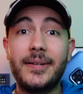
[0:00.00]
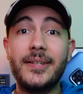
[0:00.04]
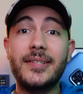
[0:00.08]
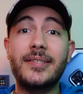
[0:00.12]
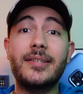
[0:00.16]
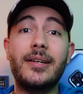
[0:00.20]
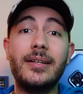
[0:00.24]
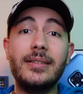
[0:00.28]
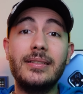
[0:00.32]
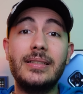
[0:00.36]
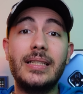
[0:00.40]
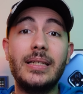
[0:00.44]

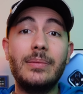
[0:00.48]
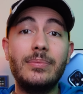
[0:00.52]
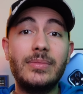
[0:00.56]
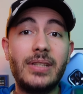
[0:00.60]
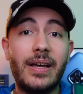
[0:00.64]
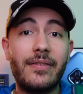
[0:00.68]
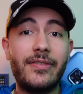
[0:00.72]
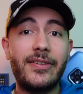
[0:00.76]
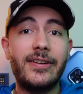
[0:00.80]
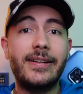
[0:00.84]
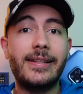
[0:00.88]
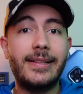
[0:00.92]
design team
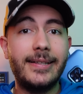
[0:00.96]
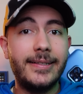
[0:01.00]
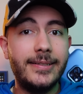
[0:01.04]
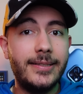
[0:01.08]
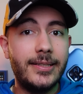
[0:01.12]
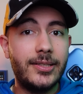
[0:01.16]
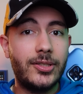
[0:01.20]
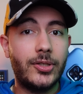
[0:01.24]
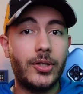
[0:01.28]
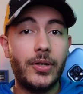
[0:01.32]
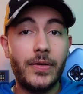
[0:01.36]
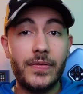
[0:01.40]
definitely
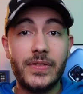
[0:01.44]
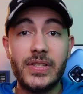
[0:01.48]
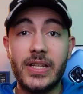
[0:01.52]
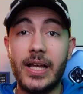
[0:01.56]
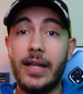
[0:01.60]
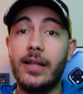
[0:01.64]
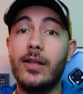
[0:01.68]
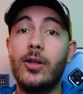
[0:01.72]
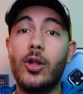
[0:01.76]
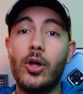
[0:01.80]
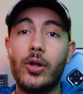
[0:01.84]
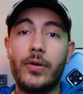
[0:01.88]
deserves
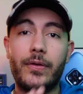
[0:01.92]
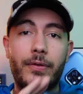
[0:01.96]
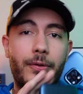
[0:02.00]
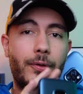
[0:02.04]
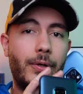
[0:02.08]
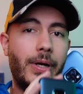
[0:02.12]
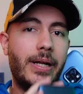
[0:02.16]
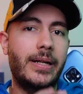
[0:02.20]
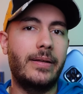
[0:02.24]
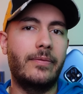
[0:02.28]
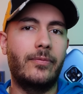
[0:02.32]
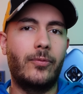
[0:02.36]
a lot of
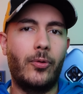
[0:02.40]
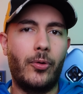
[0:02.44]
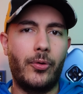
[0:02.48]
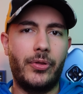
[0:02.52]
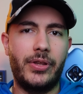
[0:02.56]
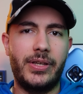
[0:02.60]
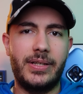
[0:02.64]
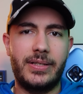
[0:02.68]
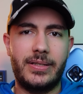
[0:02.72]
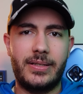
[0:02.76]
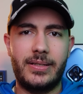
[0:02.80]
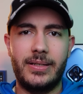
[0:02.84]
credit for
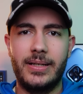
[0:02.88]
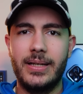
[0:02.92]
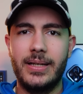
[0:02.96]
this,